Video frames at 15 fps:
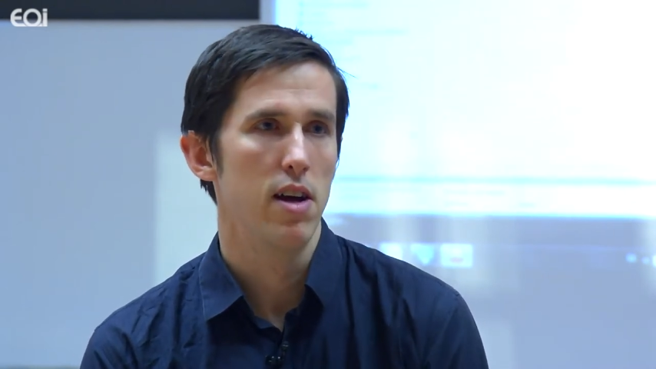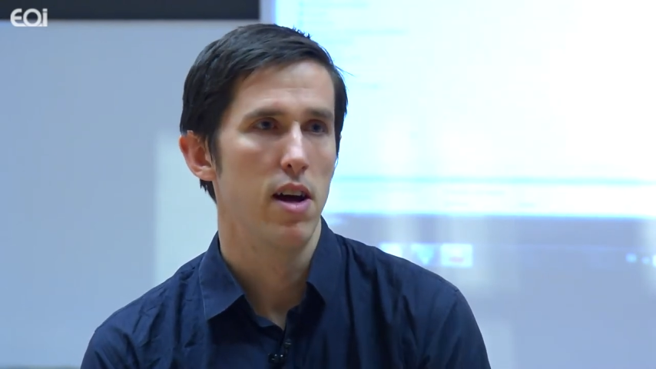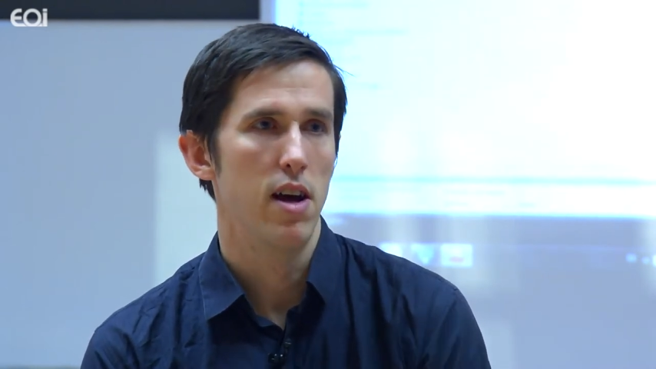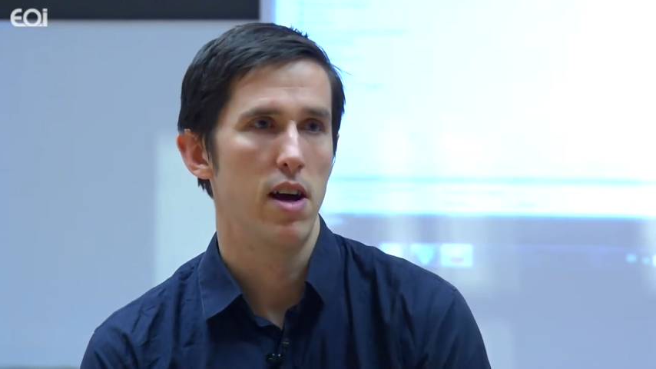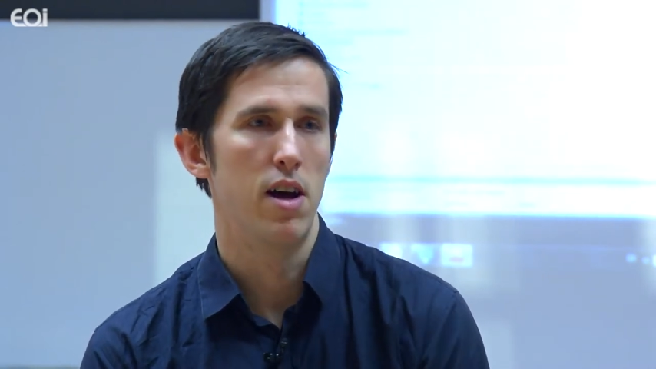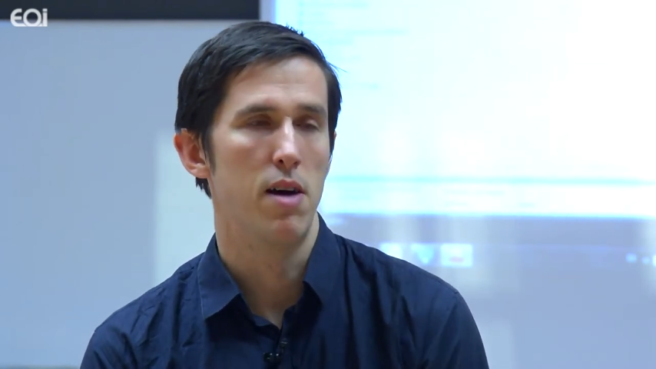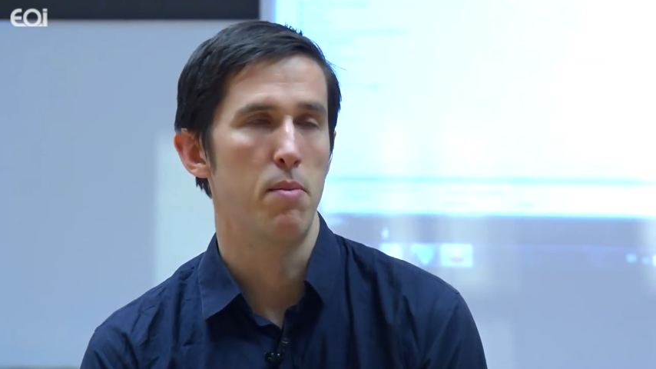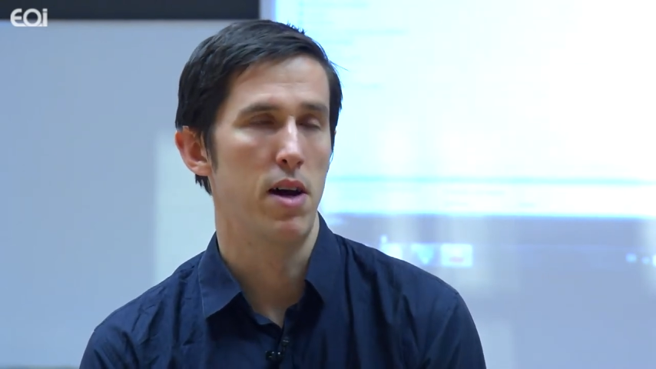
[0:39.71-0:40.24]

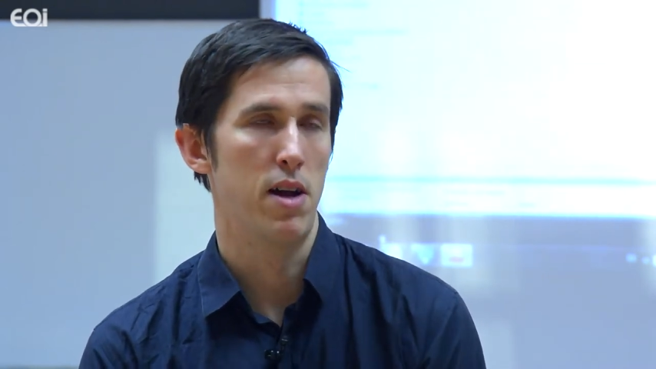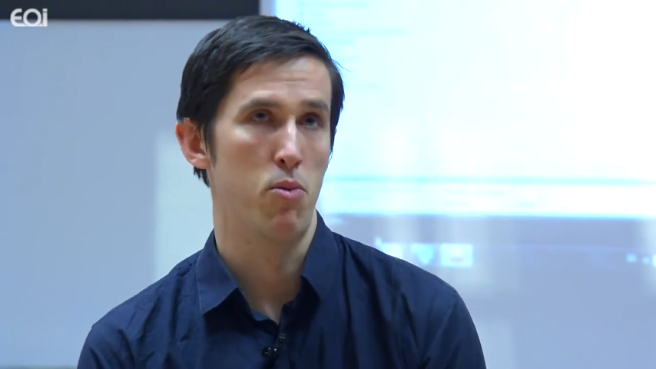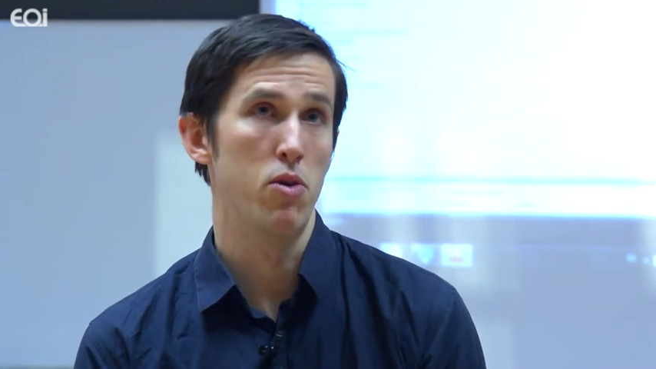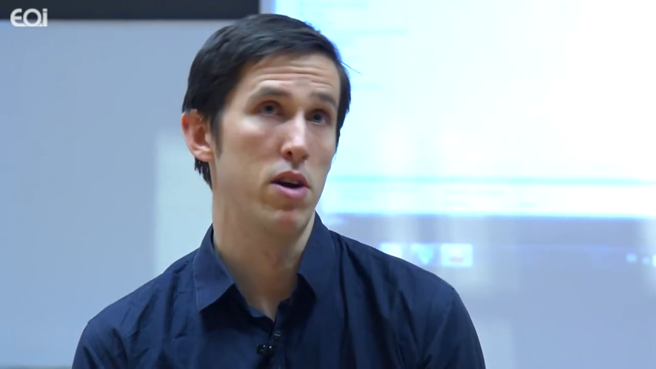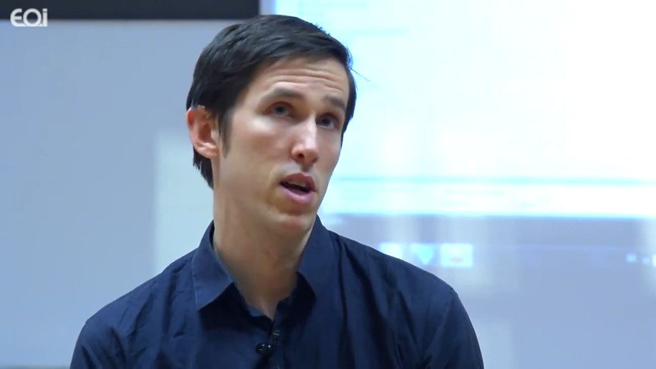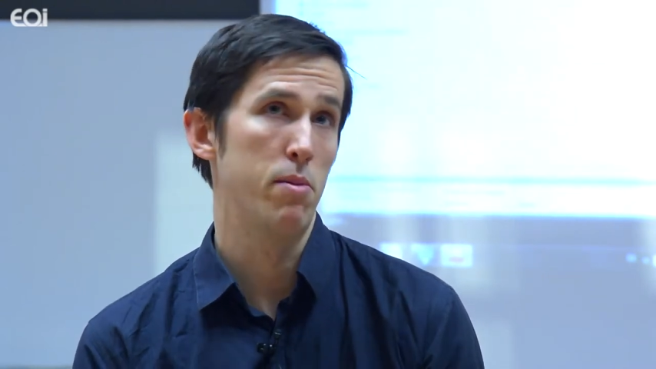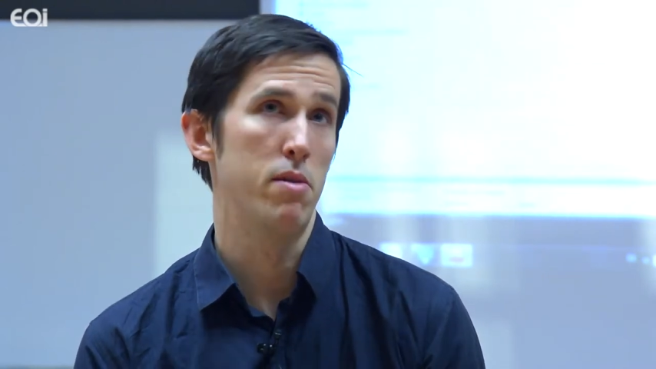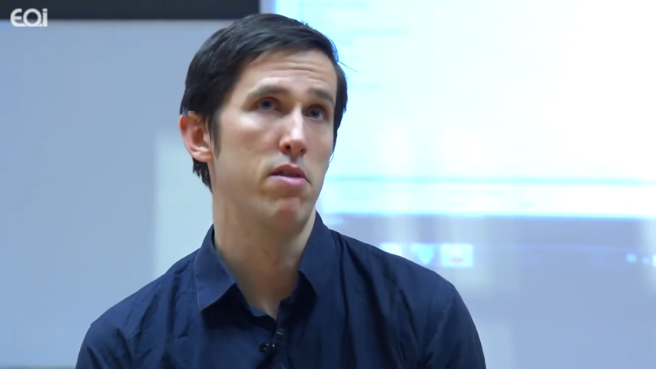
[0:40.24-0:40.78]
and we're
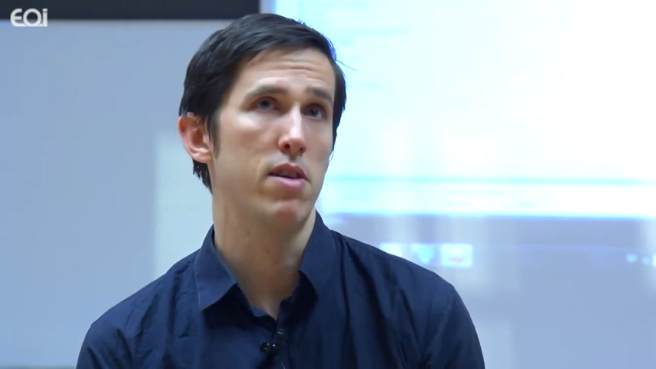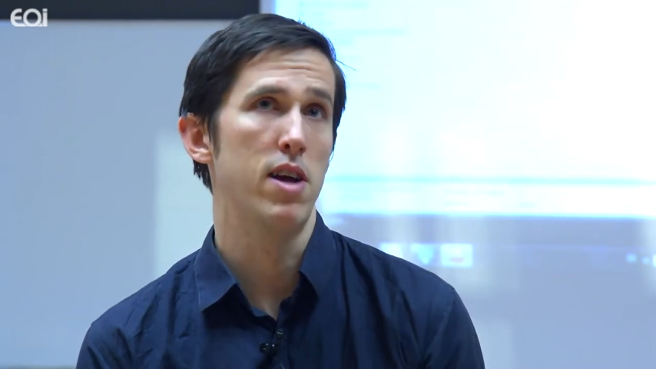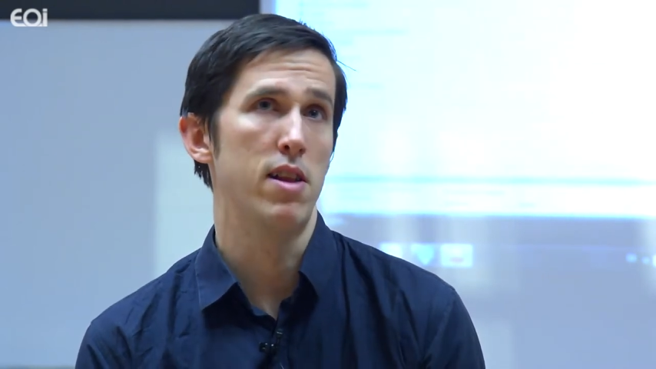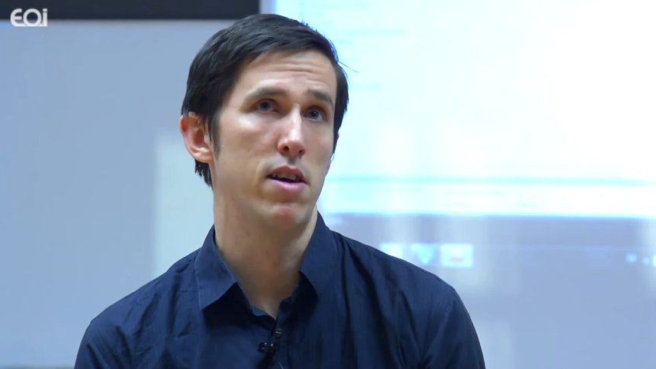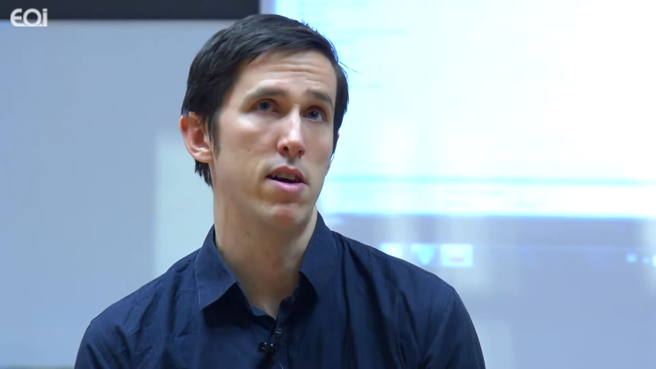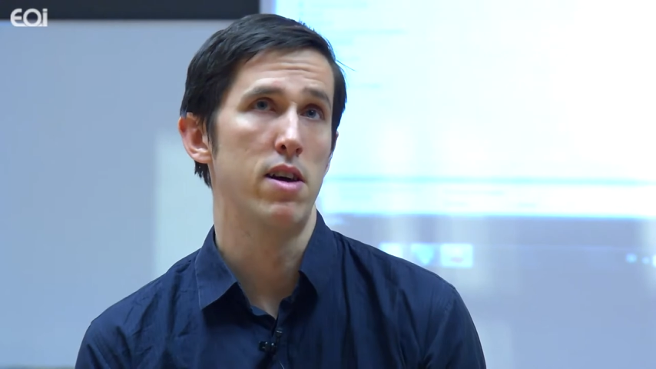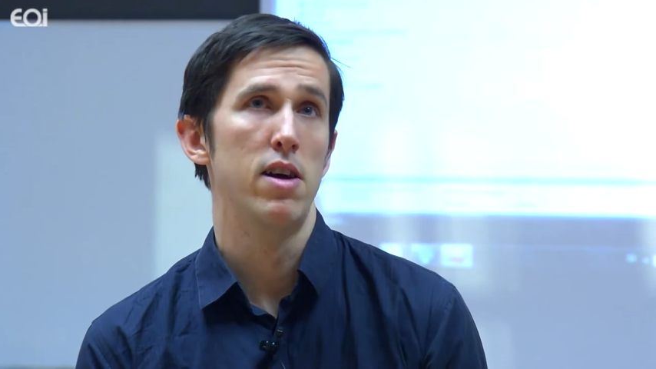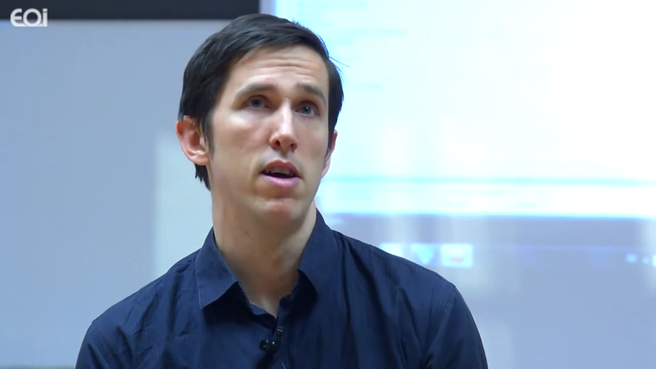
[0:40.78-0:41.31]
coming together